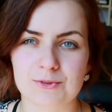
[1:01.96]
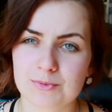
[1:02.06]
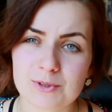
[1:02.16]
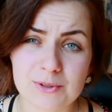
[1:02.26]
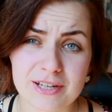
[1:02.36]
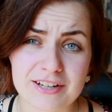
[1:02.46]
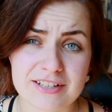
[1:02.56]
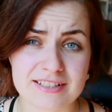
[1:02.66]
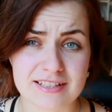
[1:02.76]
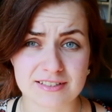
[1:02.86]
or Blue
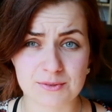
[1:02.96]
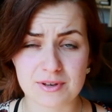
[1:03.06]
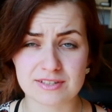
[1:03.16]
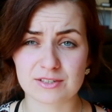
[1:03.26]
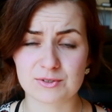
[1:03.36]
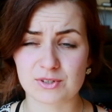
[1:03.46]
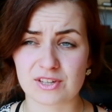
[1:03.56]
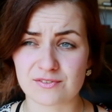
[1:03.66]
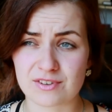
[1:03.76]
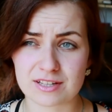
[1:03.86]
Air than the ones that you
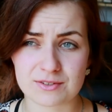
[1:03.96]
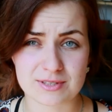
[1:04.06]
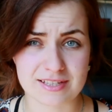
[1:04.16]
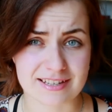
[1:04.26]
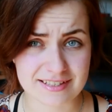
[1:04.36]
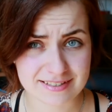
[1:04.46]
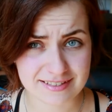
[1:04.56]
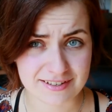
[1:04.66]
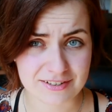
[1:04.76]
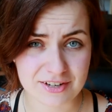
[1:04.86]
can find on
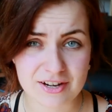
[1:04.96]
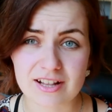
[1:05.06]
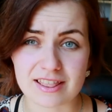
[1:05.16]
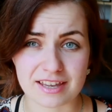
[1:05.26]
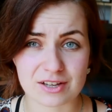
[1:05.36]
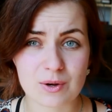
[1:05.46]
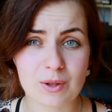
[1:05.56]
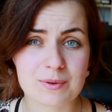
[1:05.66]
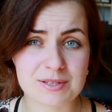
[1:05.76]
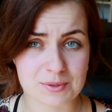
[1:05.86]
Skyscanner. Like
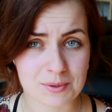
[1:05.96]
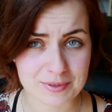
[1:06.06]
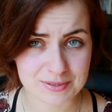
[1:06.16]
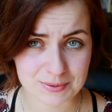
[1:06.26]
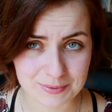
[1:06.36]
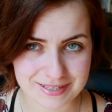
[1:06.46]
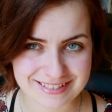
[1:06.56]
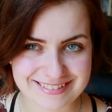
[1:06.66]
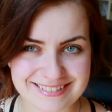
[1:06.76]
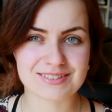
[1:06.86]
always, always,
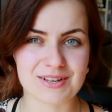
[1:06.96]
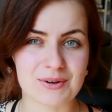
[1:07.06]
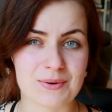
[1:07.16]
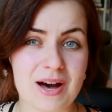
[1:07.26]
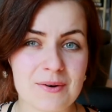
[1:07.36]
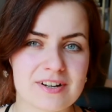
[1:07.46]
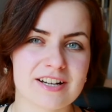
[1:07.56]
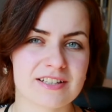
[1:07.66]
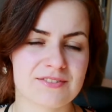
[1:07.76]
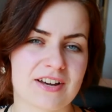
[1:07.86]
always. So our
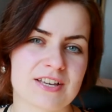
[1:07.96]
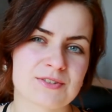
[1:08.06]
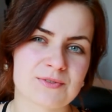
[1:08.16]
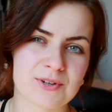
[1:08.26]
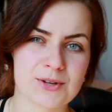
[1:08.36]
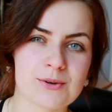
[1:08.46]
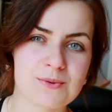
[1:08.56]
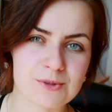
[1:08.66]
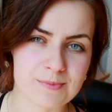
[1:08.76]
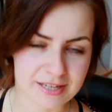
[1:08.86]
advice for you
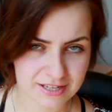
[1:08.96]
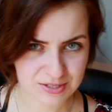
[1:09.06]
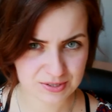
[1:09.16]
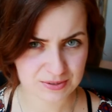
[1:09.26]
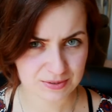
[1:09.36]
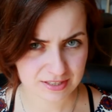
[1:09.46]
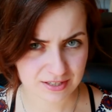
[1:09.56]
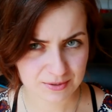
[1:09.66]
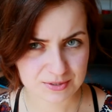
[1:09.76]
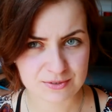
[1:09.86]
would be to
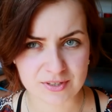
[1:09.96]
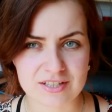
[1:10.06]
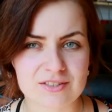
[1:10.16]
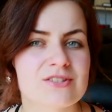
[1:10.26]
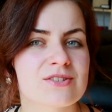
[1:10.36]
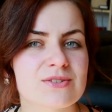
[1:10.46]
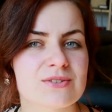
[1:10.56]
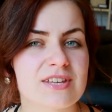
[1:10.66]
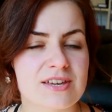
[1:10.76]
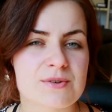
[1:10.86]
go straight onto
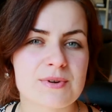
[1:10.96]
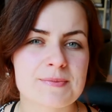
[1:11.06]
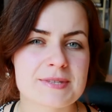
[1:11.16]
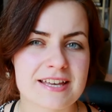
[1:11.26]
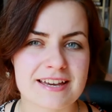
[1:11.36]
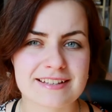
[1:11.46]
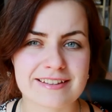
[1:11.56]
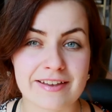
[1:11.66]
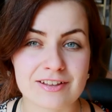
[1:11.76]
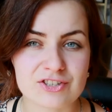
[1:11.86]
their
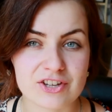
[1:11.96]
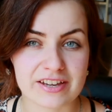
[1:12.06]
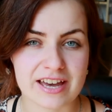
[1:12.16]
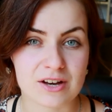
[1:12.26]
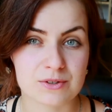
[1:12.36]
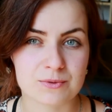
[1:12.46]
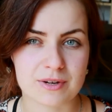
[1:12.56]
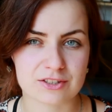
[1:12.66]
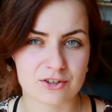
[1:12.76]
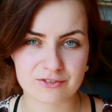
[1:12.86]
website and check out
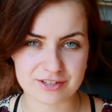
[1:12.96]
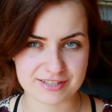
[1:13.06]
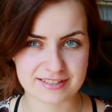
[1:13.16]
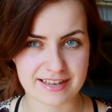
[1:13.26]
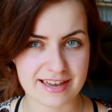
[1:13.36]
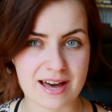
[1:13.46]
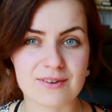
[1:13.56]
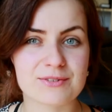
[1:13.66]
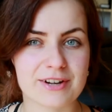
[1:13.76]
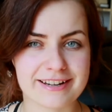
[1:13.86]
what offers they
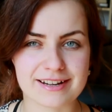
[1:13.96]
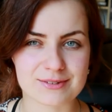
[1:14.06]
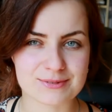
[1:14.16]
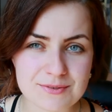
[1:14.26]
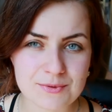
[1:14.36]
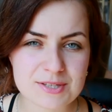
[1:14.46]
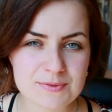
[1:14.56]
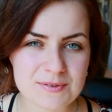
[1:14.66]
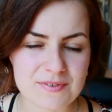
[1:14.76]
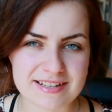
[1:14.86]
have right now.
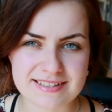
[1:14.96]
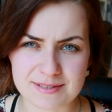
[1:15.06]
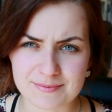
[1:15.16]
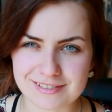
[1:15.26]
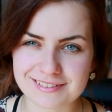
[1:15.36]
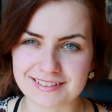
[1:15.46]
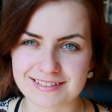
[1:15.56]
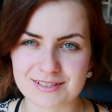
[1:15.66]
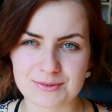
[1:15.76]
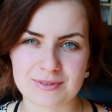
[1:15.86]
Once we find some good
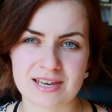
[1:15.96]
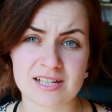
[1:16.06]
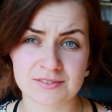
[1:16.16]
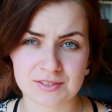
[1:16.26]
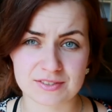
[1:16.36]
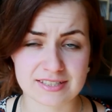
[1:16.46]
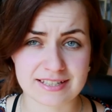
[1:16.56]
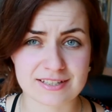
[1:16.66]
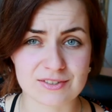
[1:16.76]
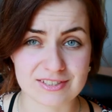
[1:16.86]
deals, we have to
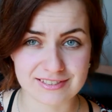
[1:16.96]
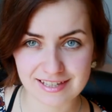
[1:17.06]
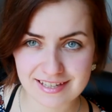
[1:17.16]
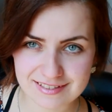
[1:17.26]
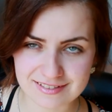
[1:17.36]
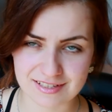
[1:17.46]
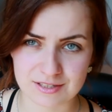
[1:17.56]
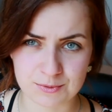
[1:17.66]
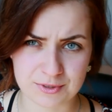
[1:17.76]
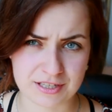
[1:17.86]
decide on a date
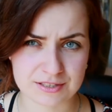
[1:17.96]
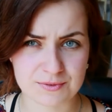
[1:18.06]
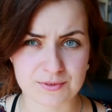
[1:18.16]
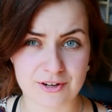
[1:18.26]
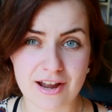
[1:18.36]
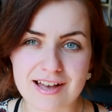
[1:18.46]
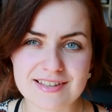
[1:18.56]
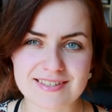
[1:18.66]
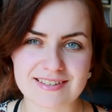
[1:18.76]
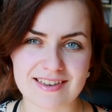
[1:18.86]
that works for
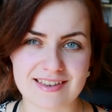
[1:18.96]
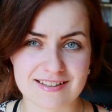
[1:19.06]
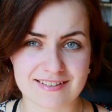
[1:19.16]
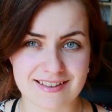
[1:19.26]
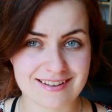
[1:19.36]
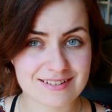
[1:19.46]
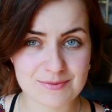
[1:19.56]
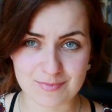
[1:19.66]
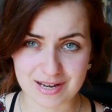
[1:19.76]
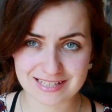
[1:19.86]
us and
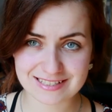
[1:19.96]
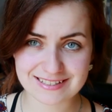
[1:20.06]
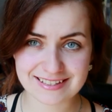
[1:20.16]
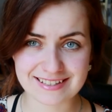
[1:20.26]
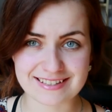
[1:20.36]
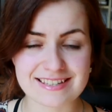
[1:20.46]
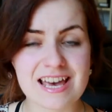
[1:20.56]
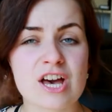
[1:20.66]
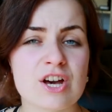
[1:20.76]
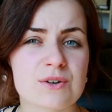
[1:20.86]
then buy the tickets.
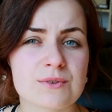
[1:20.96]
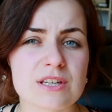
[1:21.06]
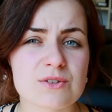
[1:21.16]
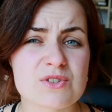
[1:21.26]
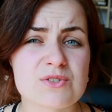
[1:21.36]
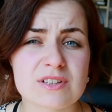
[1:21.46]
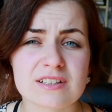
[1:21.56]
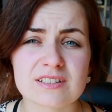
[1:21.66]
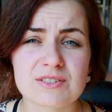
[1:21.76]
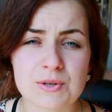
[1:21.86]
We
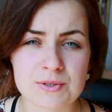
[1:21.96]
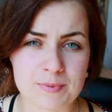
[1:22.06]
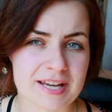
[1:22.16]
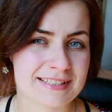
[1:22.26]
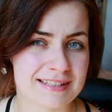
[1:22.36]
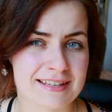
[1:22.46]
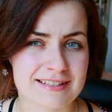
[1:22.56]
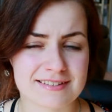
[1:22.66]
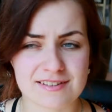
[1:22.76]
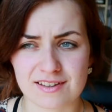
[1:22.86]
usually don't buy
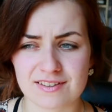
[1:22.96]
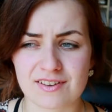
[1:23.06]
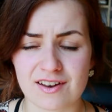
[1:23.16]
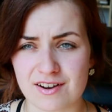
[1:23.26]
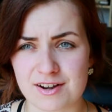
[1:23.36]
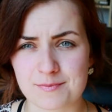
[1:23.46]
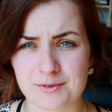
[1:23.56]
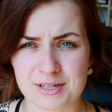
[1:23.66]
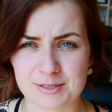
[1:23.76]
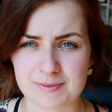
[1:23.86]
tickets that are
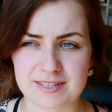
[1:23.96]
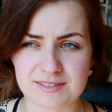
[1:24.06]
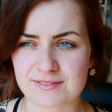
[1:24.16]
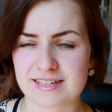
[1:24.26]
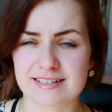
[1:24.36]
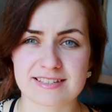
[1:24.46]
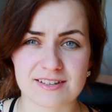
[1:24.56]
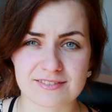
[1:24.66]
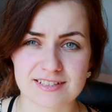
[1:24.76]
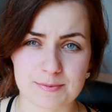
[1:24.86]
more expensive than
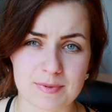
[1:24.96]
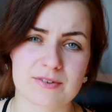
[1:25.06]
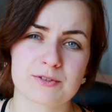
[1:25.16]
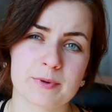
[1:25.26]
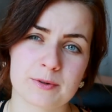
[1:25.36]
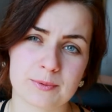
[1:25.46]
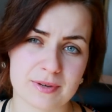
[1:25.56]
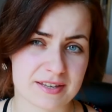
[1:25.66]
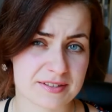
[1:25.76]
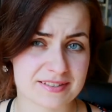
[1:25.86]
70 pounds both
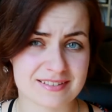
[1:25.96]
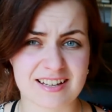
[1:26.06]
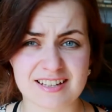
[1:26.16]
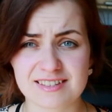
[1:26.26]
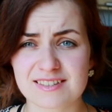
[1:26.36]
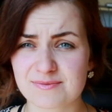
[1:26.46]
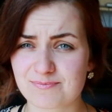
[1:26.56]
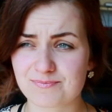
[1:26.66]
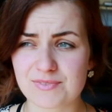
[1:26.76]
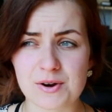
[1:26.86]
ways. That's
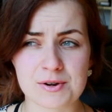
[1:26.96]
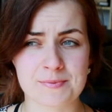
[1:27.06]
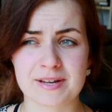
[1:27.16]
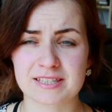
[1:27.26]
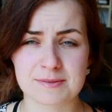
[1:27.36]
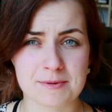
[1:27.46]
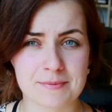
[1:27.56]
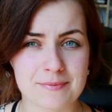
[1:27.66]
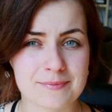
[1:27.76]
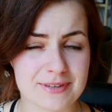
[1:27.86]
our
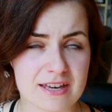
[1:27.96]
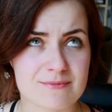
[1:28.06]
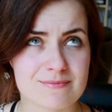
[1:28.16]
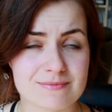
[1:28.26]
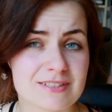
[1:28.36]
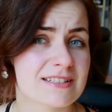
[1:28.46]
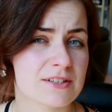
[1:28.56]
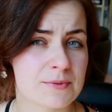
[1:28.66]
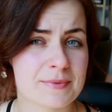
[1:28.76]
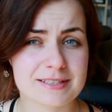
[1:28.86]
maximum yeah that's
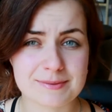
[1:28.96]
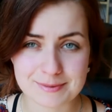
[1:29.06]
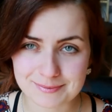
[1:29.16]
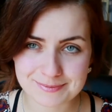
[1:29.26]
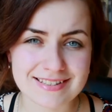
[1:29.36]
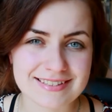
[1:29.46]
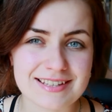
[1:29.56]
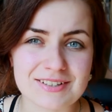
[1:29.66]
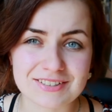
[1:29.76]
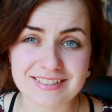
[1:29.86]
our maximum
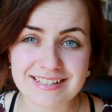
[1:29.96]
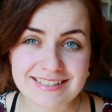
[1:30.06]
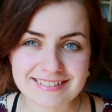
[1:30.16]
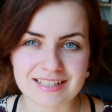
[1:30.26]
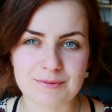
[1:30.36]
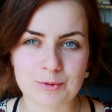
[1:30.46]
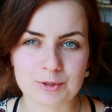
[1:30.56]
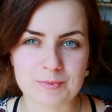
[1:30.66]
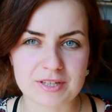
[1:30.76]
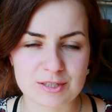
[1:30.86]
so the next step
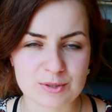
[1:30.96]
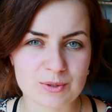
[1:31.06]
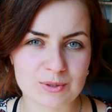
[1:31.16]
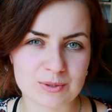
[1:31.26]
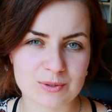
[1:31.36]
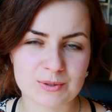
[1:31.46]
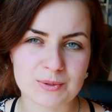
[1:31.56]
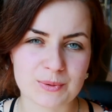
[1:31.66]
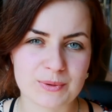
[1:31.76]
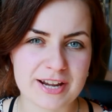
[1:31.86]
would be to look
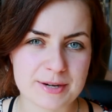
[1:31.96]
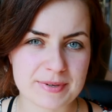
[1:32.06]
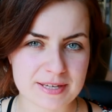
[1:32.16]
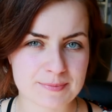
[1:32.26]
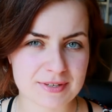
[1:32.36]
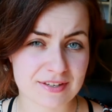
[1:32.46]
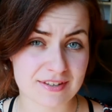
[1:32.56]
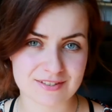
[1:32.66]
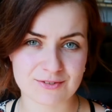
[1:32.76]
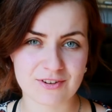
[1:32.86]
through Airbnb
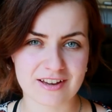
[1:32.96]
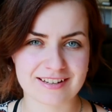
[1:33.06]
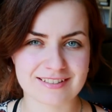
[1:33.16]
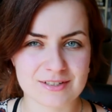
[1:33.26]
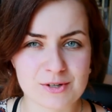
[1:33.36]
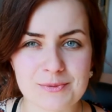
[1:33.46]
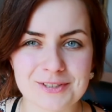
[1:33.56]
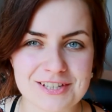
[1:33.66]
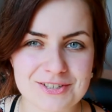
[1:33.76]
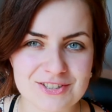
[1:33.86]
and find an
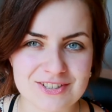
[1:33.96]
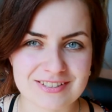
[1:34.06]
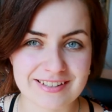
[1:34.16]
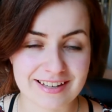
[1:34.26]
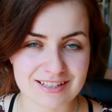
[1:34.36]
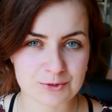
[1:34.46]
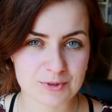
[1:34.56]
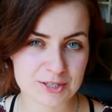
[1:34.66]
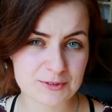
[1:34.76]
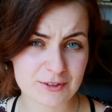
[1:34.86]
accommodation that
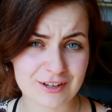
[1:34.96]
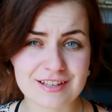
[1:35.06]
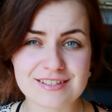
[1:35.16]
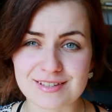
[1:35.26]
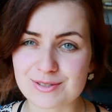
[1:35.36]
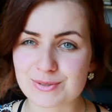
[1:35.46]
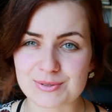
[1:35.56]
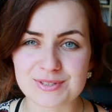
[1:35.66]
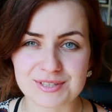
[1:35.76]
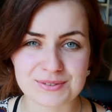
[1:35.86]
works for us and
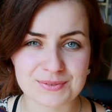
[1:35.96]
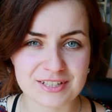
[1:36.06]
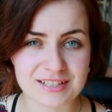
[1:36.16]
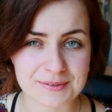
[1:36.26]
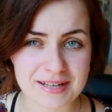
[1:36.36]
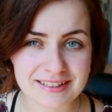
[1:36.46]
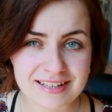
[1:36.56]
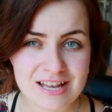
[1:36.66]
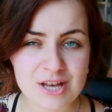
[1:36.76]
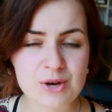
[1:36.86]
suits us really well
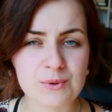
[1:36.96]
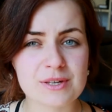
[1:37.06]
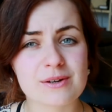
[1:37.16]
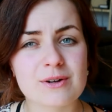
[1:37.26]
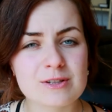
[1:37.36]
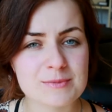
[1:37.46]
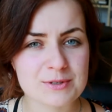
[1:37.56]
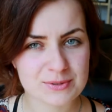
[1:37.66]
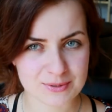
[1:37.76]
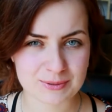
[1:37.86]
we
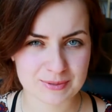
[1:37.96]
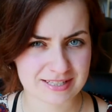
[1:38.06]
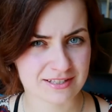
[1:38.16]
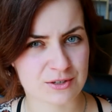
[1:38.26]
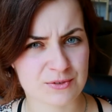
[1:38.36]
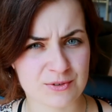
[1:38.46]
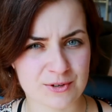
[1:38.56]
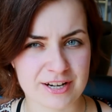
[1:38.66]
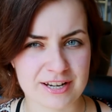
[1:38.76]
almost always go for